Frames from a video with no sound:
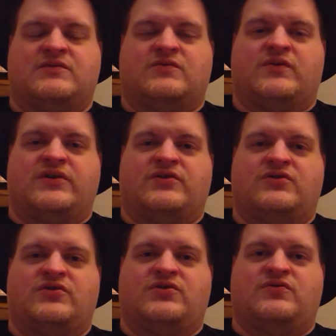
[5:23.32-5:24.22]
when
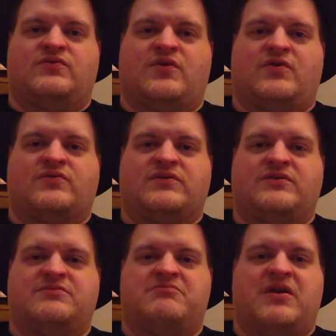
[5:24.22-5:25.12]
you
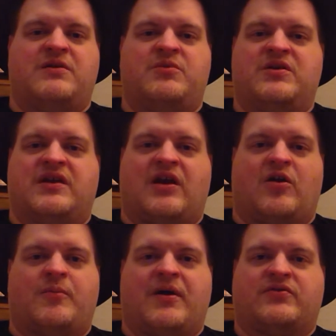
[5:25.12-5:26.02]
only maybe
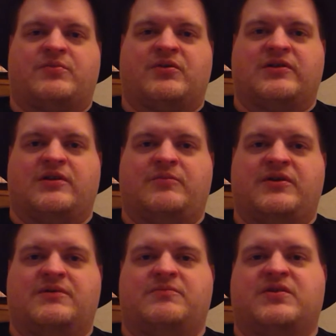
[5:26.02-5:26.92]
care about them a little
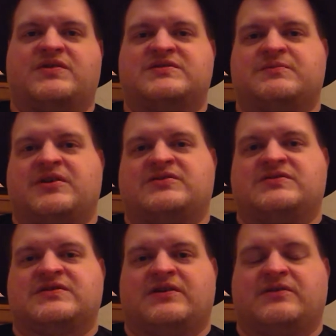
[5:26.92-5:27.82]
bit because it makes you
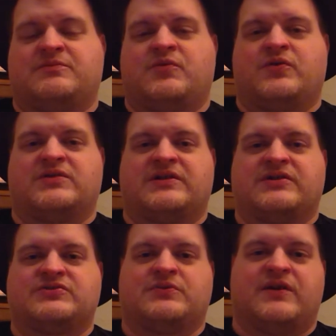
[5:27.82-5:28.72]
sound more
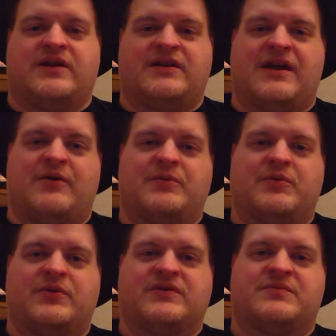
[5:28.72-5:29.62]
intellectual. And now I'm
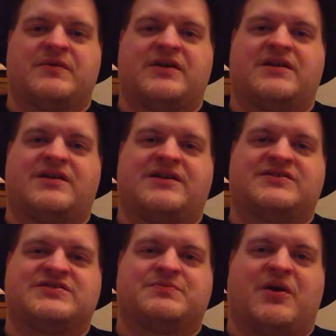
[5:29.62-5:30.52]
going to make a
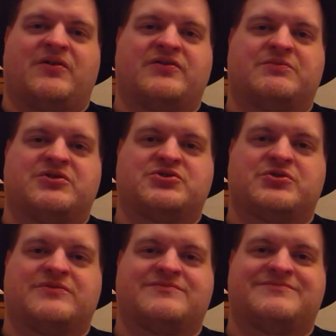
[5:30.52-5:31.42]
small admission.